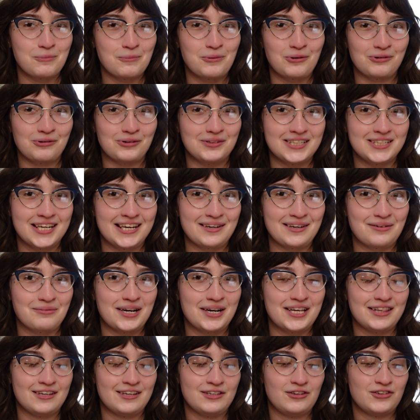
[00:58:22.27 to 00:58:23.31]
moral
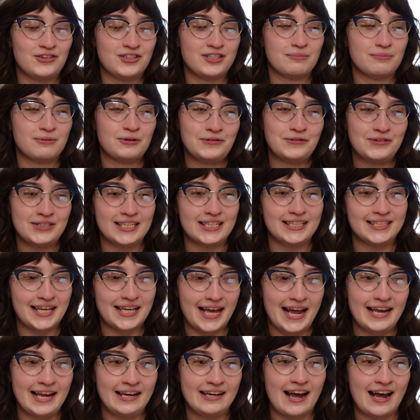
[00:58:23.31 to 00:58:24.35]
takeaway that you're supposed to
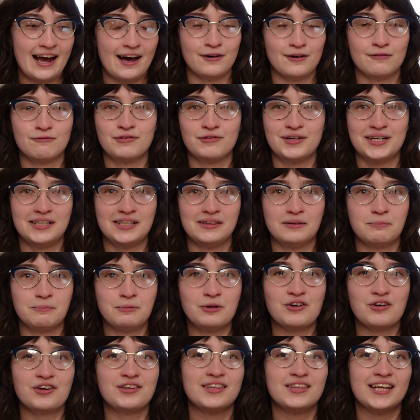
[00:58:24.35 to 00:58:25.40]
get out of reading the book,